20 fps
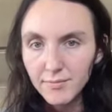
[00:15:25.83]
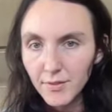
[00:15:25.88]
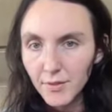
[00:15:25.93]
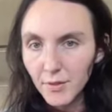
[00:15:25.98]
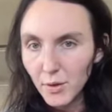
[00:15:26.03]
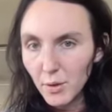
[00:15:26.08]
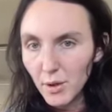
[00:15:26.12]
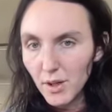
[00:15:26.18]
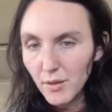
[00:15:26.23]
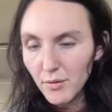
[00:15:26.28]

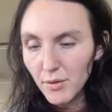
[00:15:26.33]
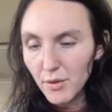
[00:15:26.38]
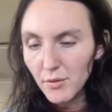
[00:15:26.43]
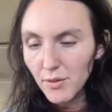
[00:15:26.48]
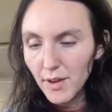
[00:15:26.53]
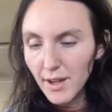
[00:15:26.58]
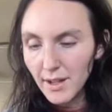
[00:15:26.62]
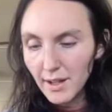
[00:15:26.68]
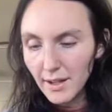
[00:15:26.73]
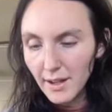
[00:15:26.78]
So if you
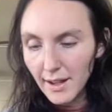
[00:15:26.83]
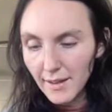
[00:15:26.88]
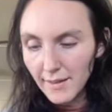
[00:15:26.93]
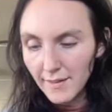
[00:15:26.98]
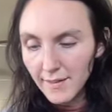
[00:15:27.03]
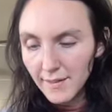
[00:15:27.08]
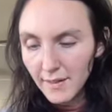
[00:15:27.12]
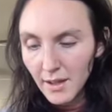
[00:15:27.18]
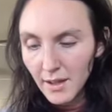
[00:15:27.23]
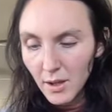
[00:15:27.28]
find a
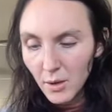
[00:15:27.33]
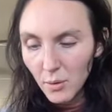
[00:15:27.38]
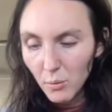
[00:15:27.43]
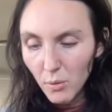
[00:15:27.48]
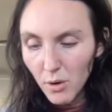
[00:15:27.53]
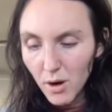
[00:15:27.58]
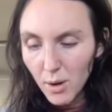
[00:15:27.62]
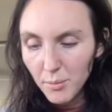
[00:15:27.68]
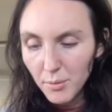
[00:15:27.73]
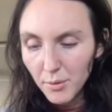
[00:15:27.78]
nice
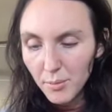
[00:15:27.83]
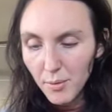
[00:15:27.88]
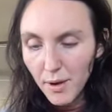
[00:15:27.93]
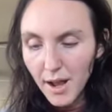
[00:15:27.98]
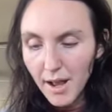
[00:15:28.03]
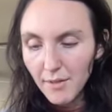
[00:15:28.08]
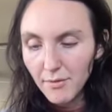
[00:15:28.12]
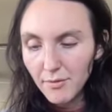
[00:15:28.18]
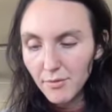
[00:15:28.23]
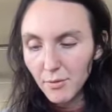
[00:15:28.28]
warm
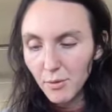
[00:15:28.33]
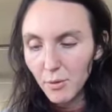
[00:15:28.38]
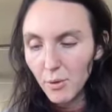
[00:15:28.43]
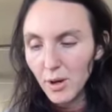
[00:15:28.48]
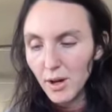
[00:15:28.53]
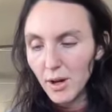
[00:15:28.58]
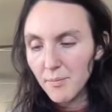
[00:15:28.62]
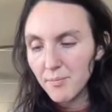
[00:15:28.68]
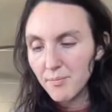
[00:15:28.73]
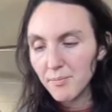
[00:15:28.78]
spot
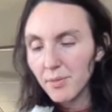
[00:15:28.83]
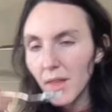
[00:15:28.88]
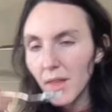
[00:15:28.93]
for